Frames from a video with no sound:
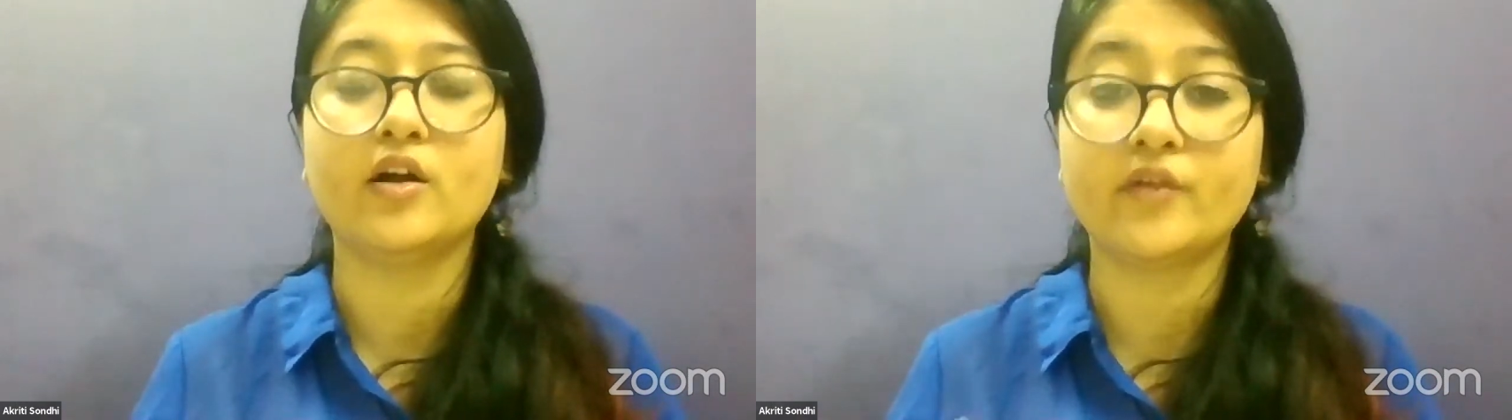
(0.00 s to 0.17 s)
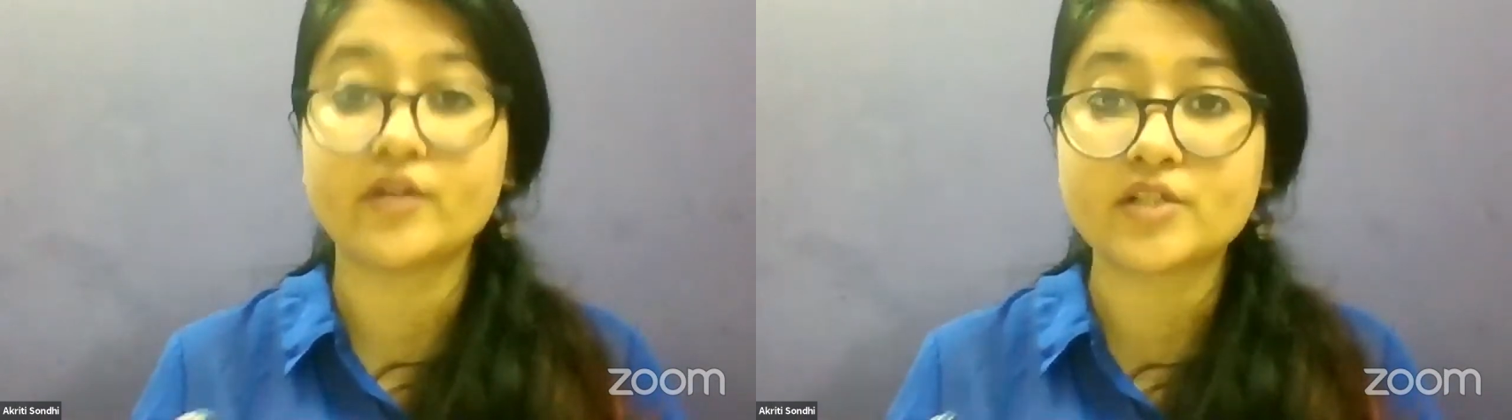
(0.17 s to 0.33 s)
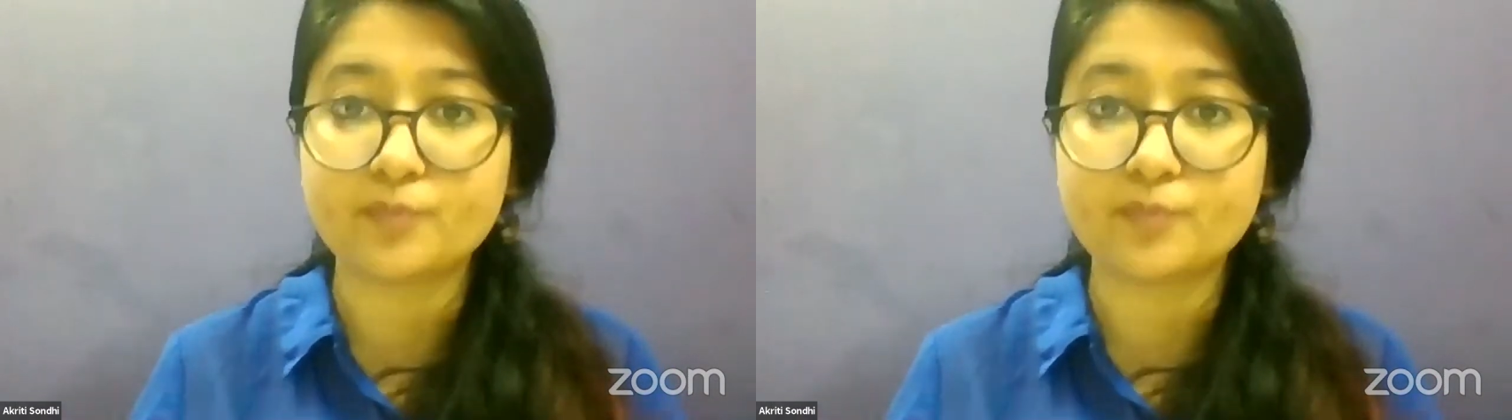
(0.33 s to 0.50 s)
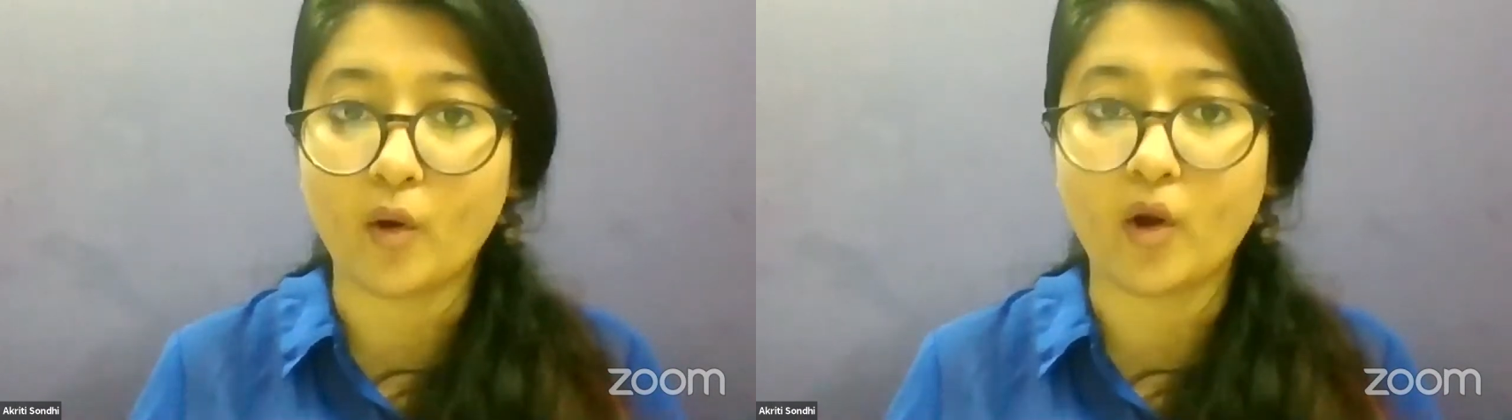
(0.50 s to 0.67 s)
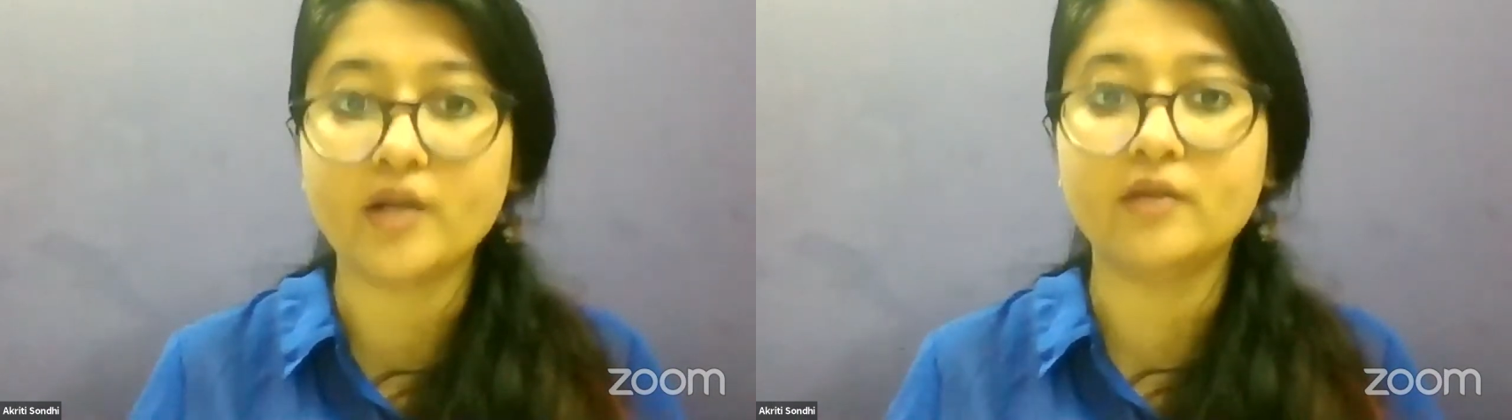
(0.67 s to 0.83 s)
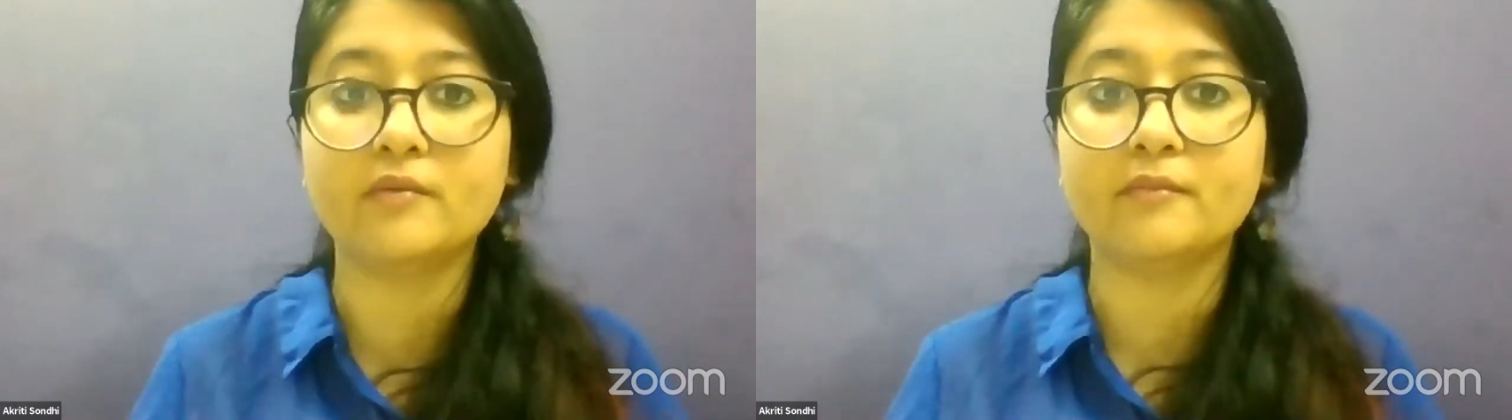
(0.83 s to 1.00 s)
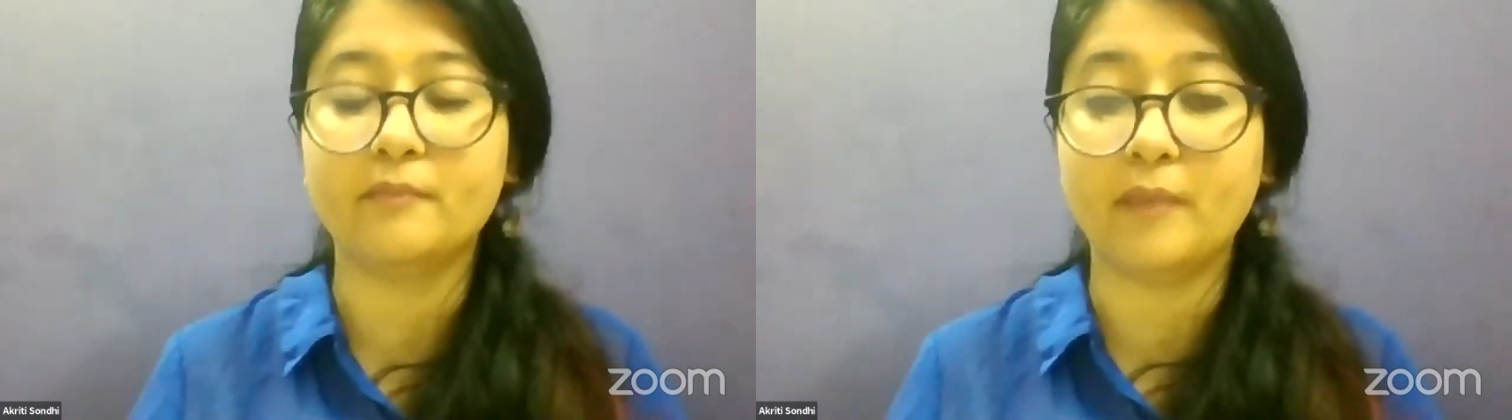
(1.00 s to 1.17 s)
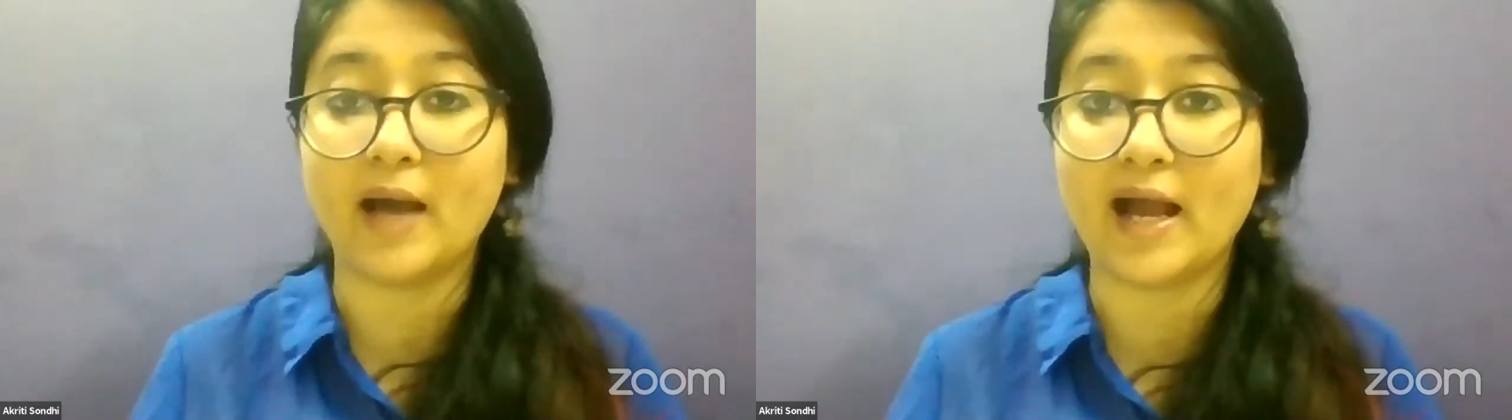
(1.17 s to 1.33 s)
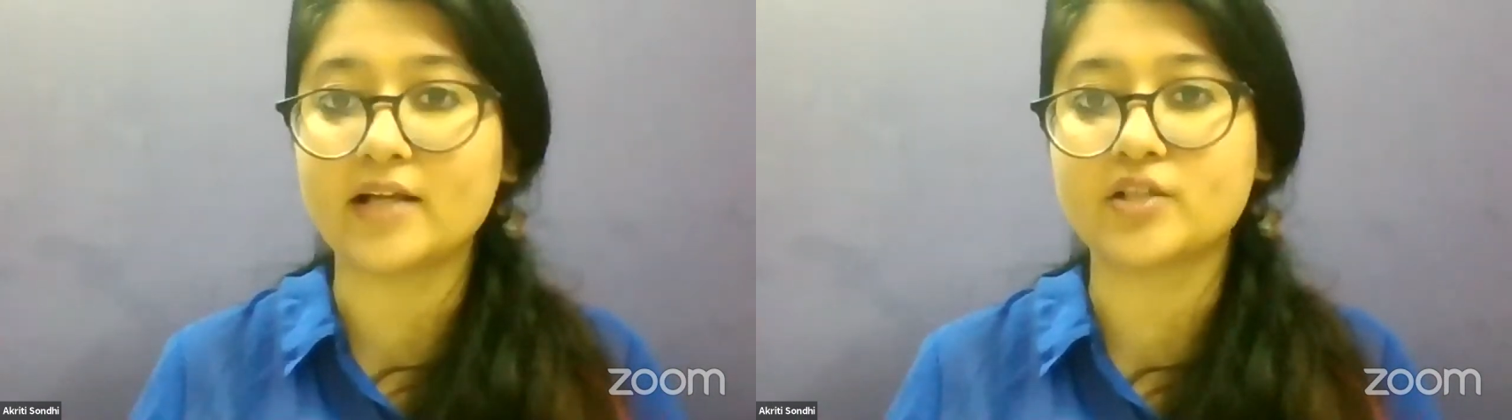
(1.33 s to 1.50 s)
respond
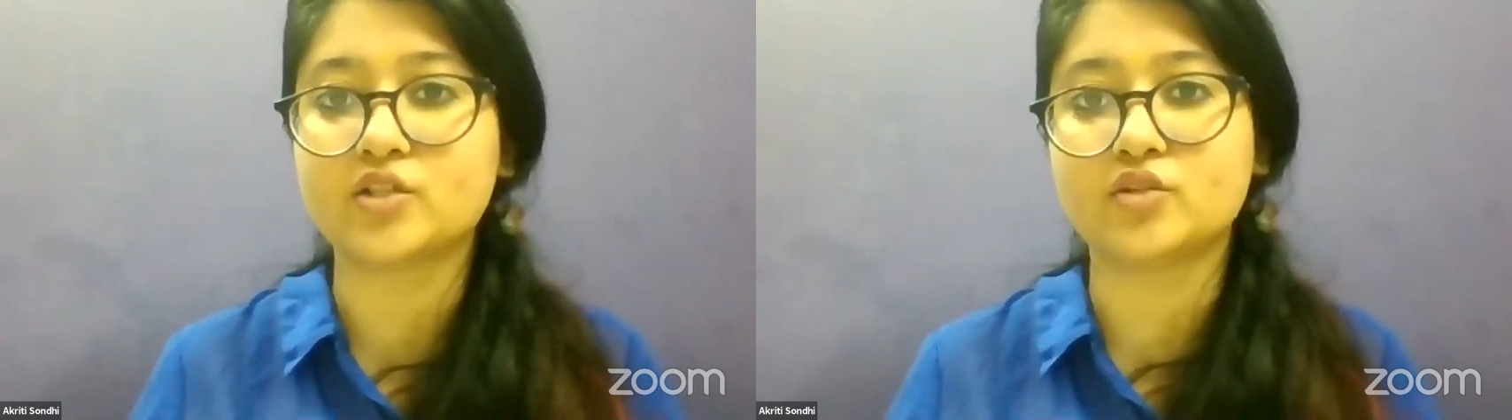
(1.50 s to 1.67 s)
back